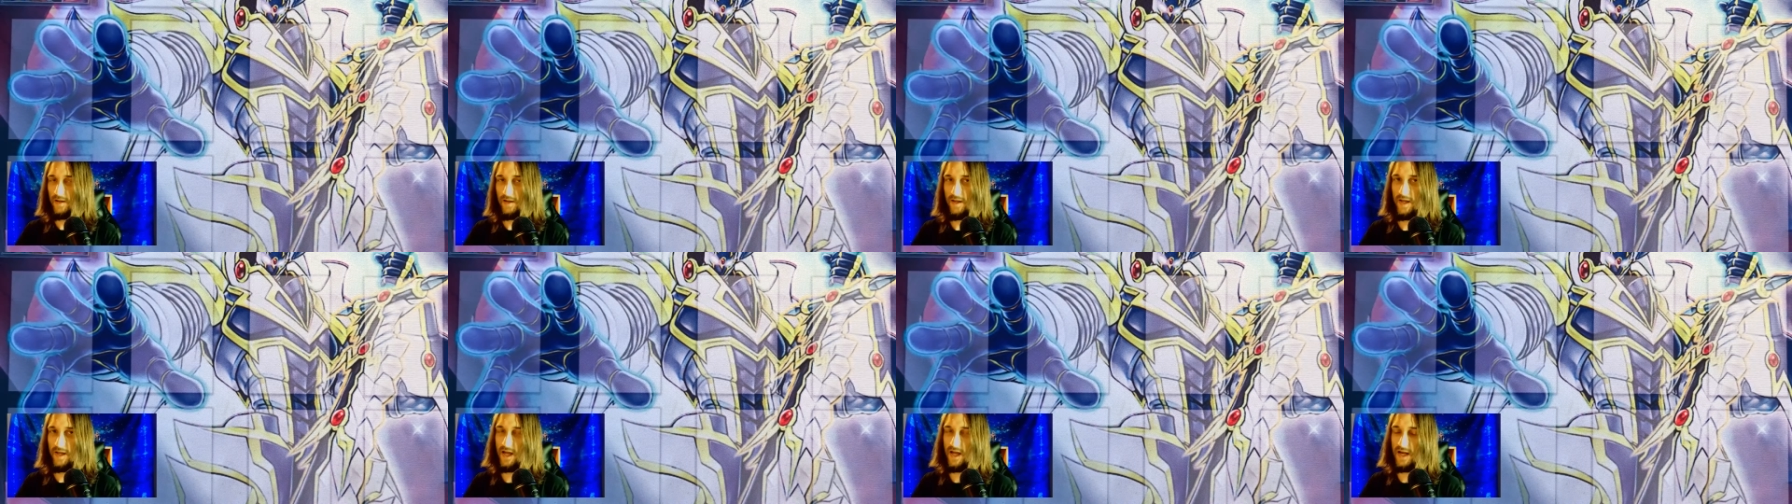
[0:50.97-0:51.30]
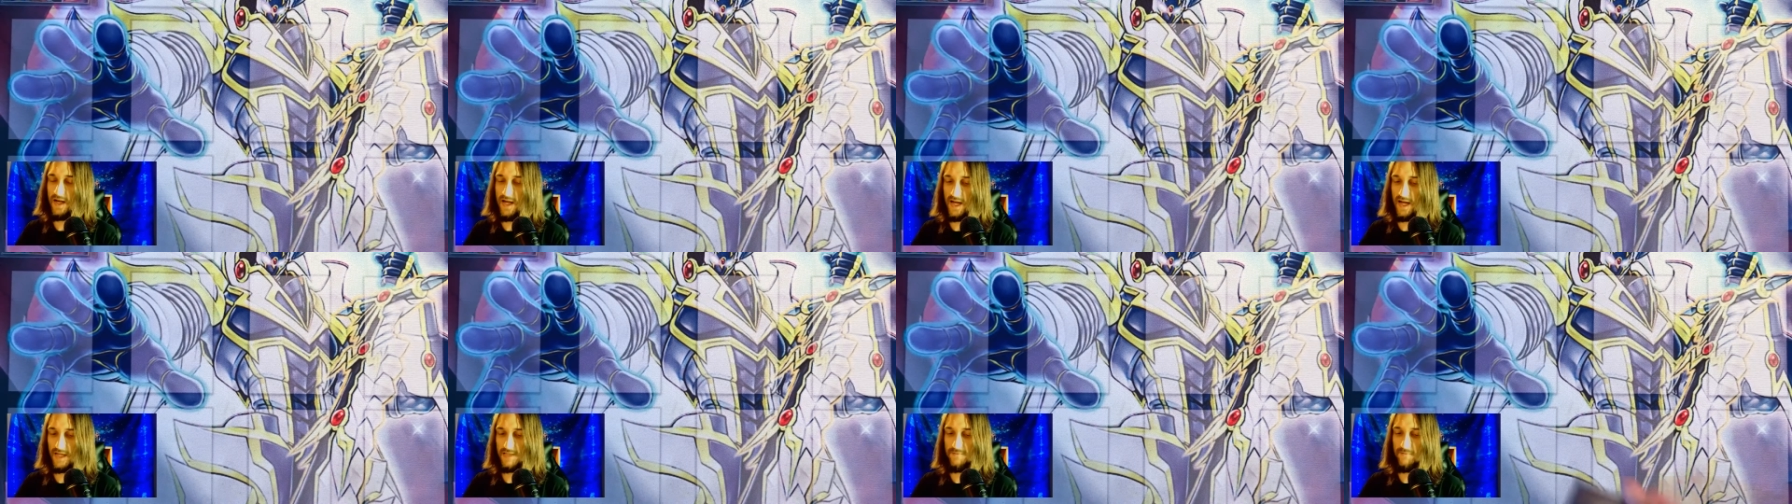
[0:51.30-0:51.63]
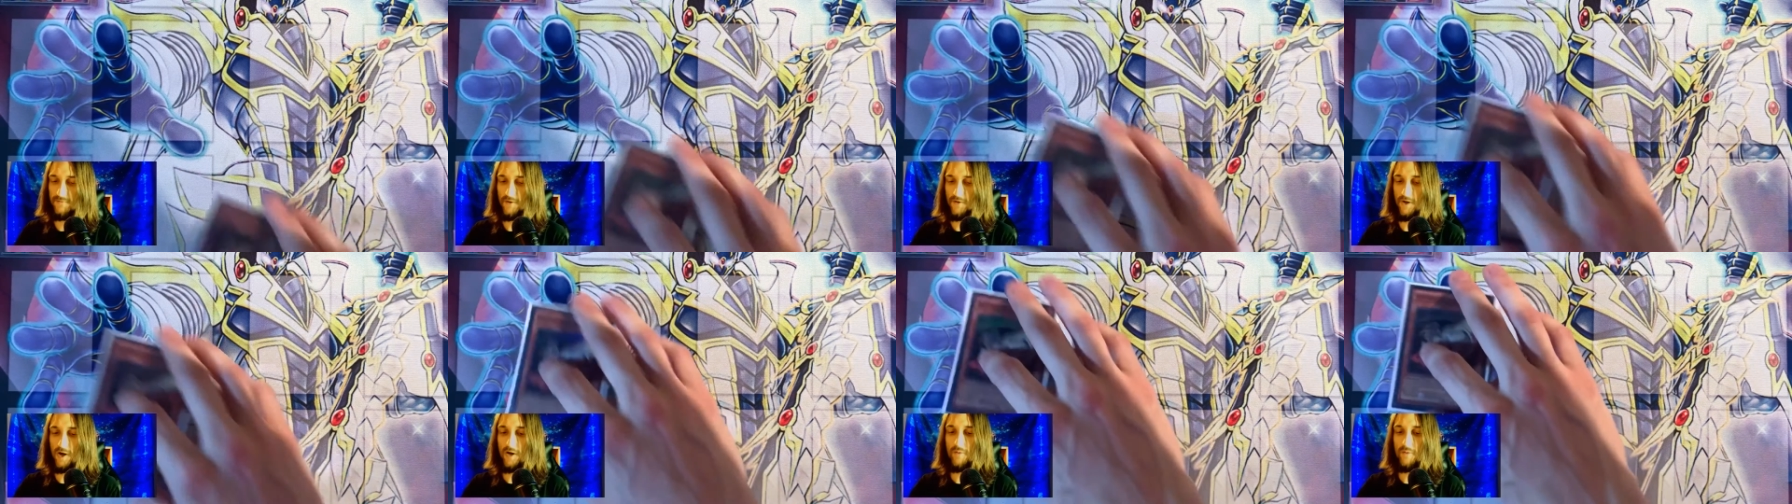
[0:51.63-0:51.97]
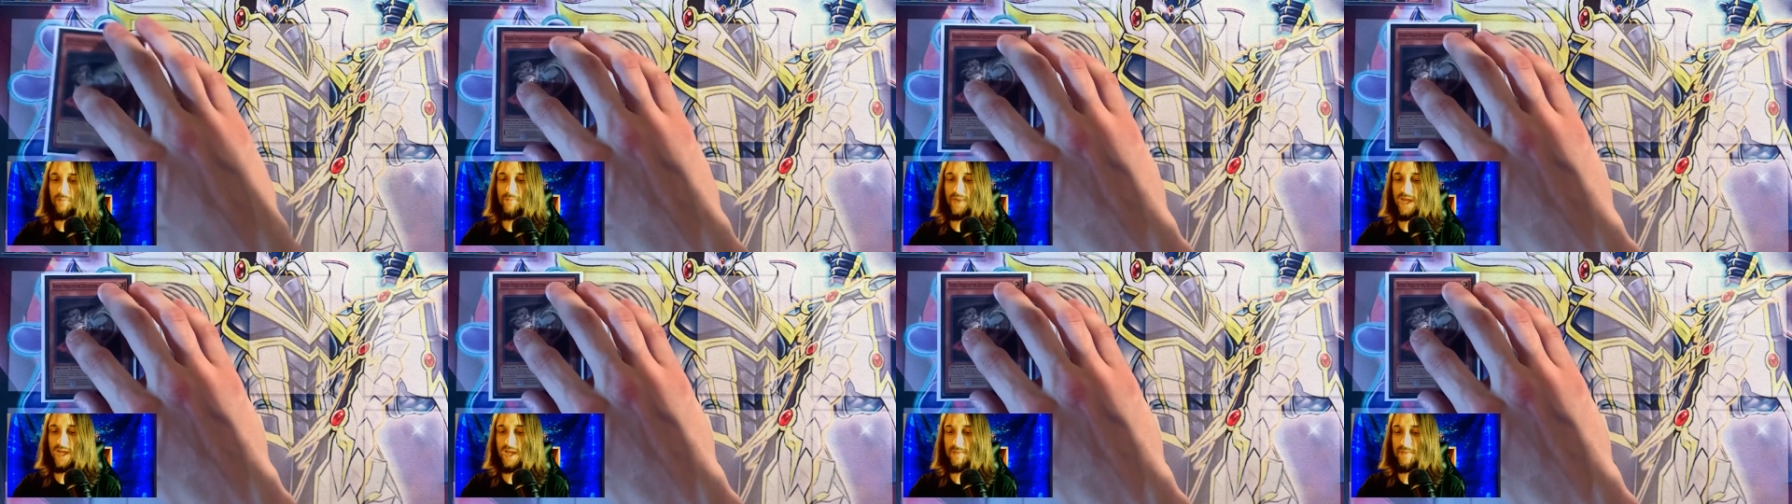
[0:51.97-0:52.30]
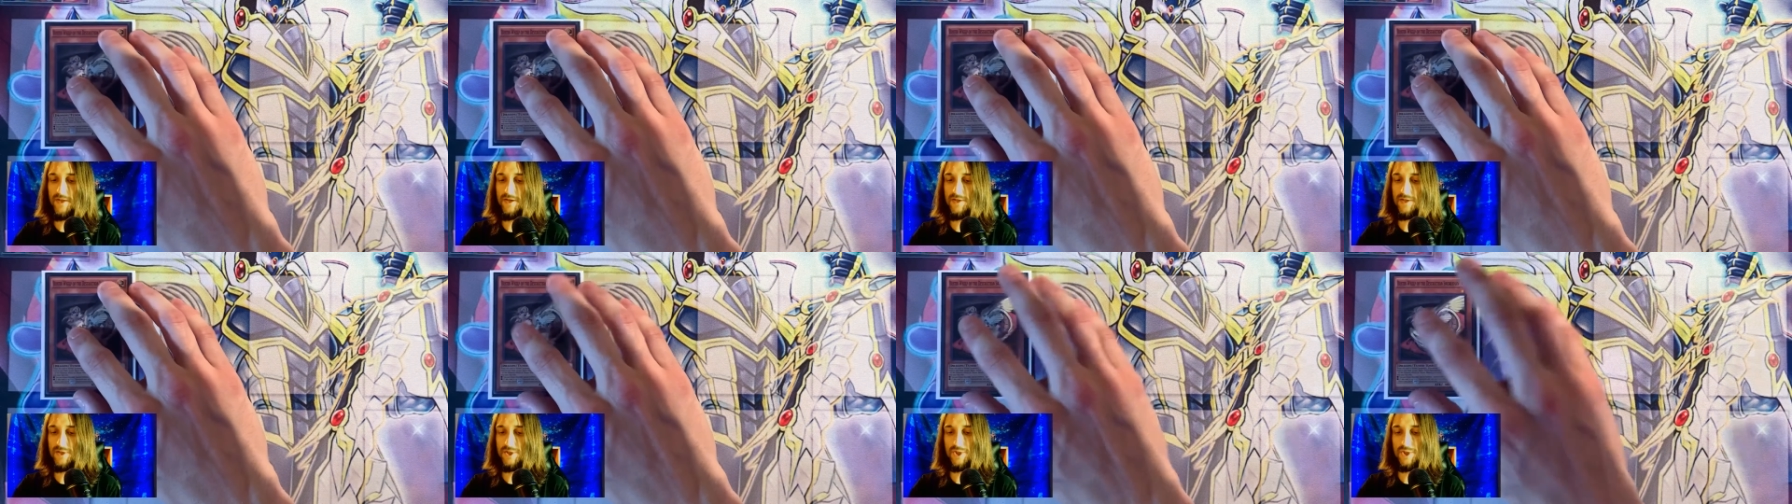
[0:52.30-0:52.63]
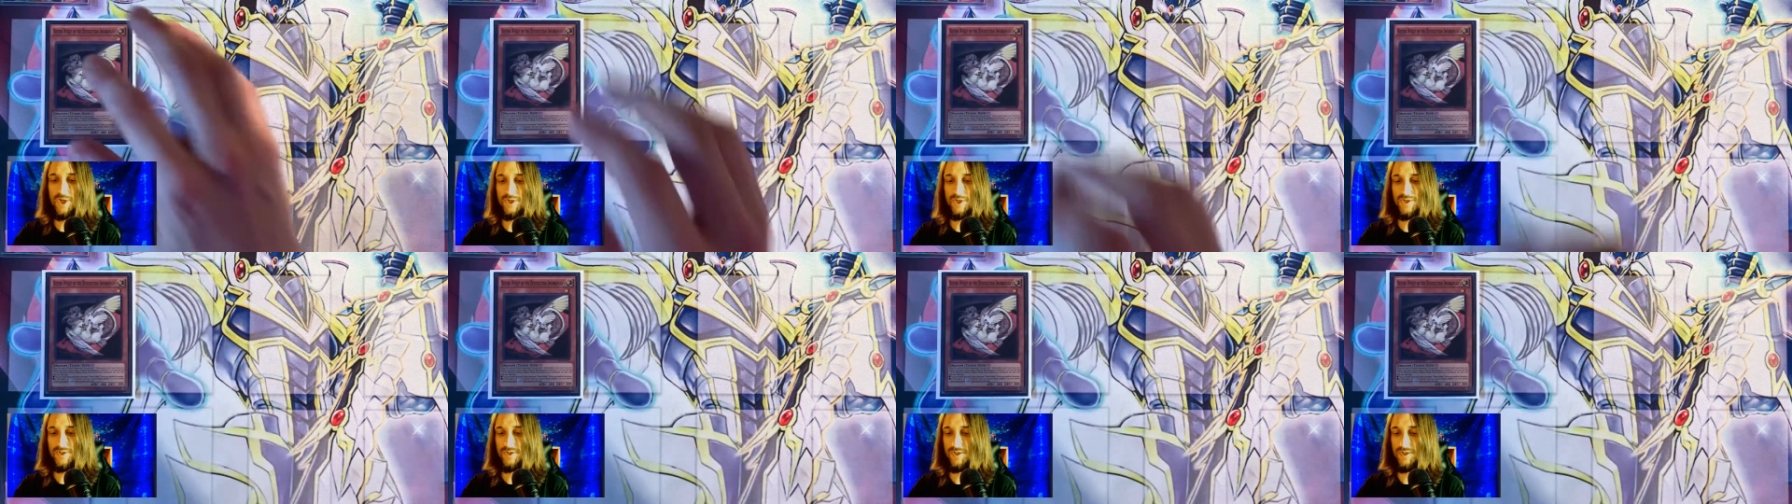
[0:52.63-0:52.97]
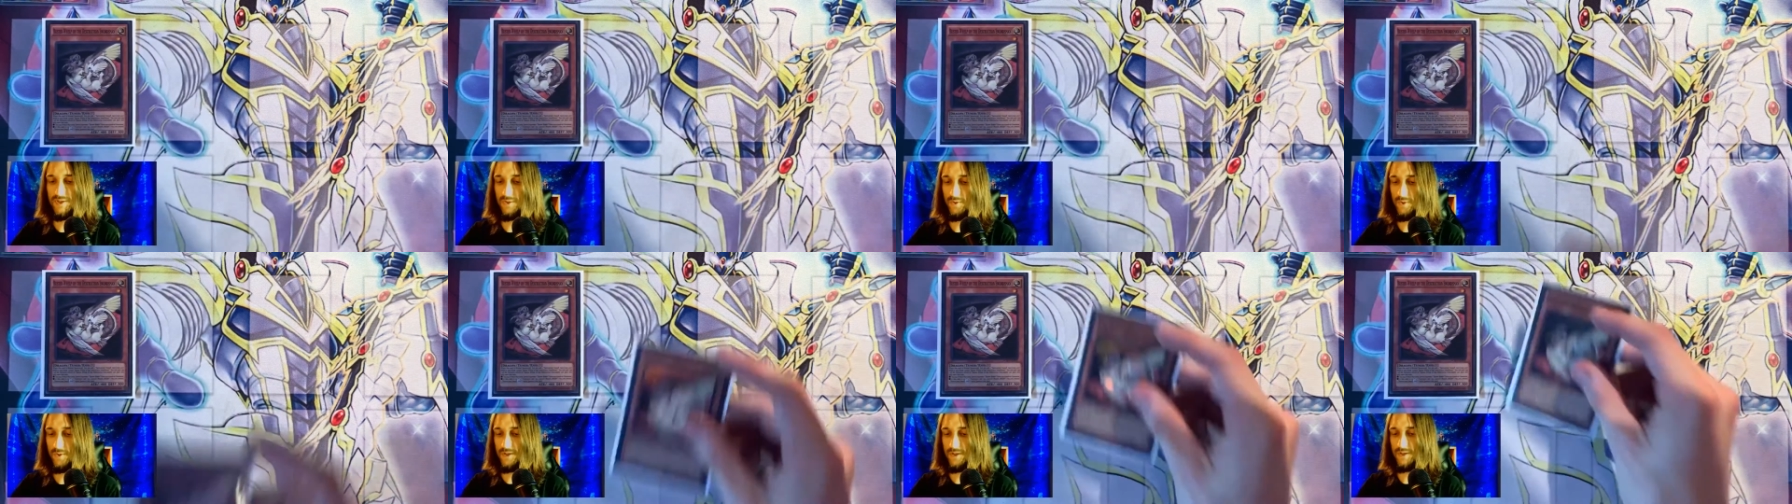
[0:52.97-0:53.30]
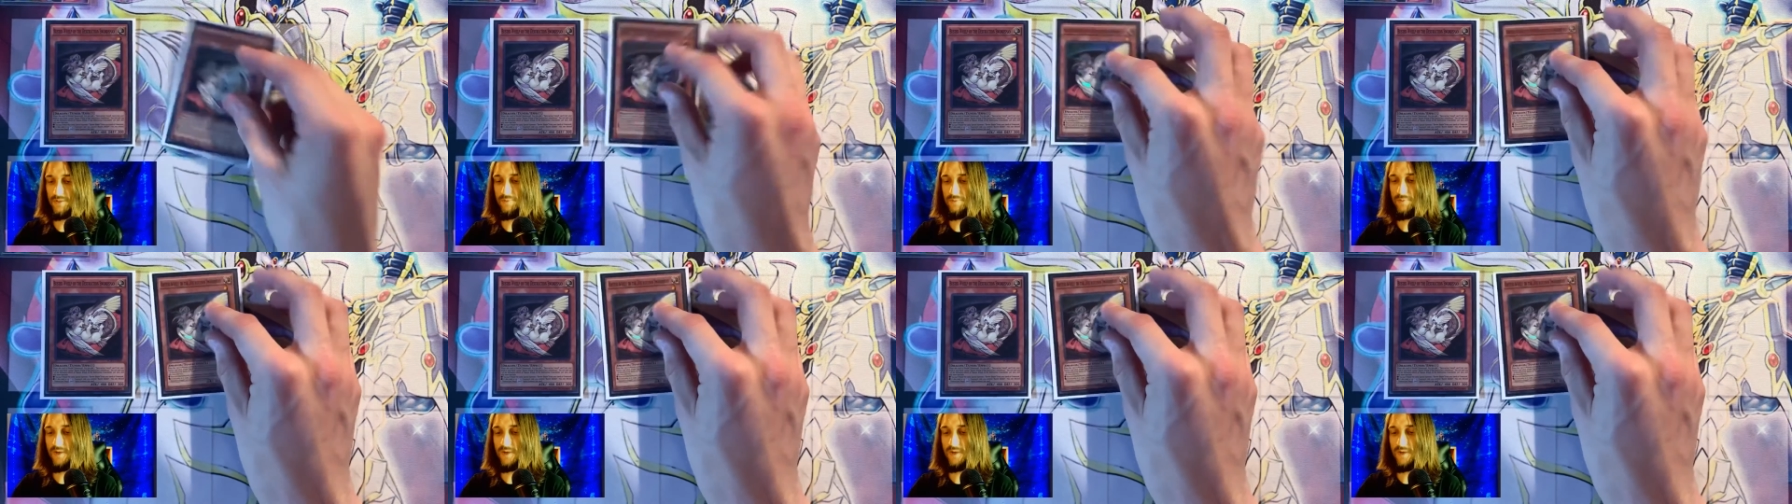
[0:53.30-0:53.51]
And next, for our baby Destruction Swords,